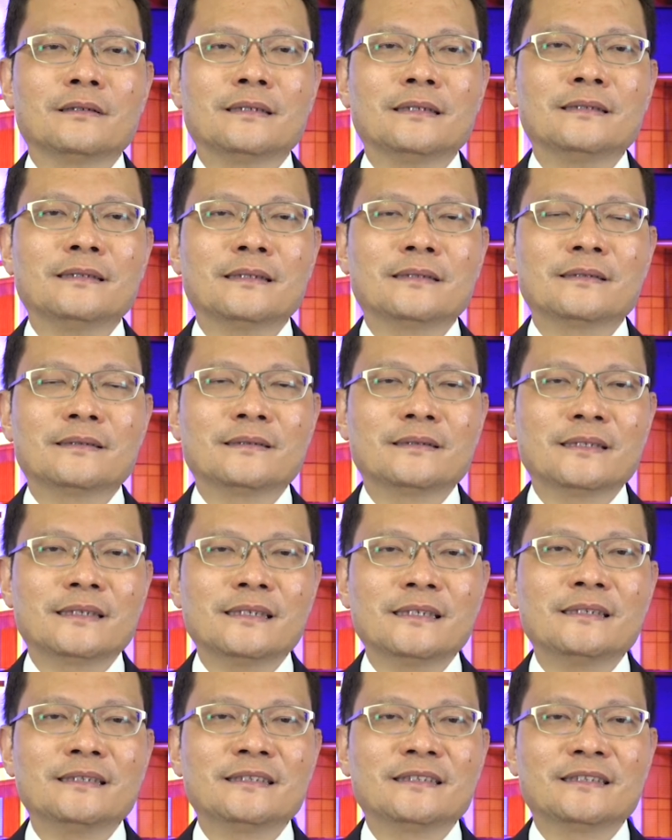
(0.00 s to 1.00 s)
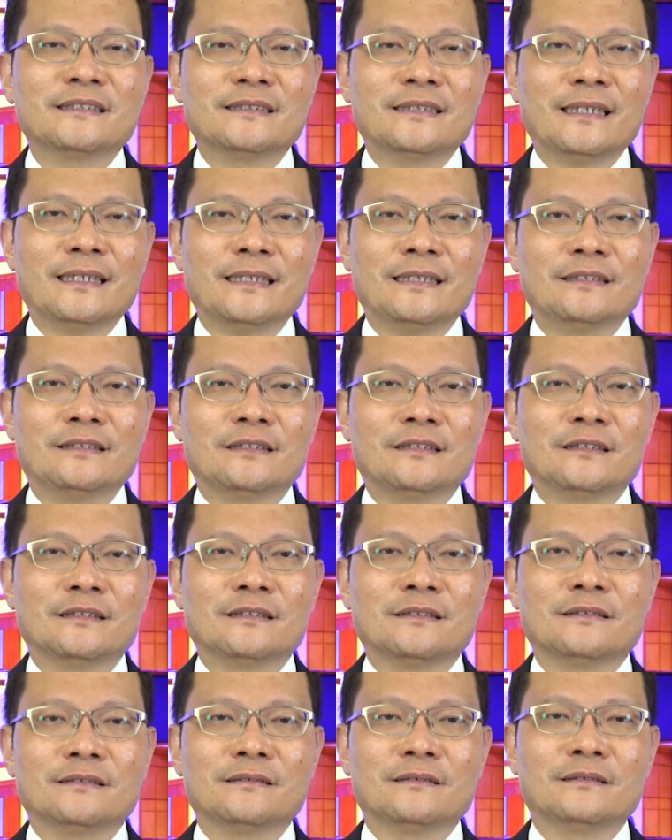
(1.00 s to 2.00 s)
in the 3rd stage
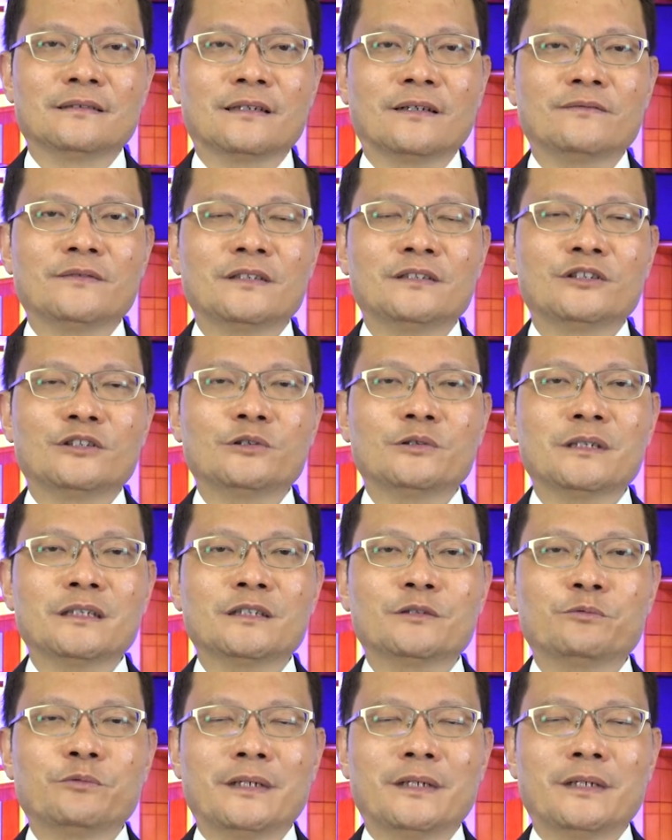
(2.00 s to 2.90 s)
of the Jewish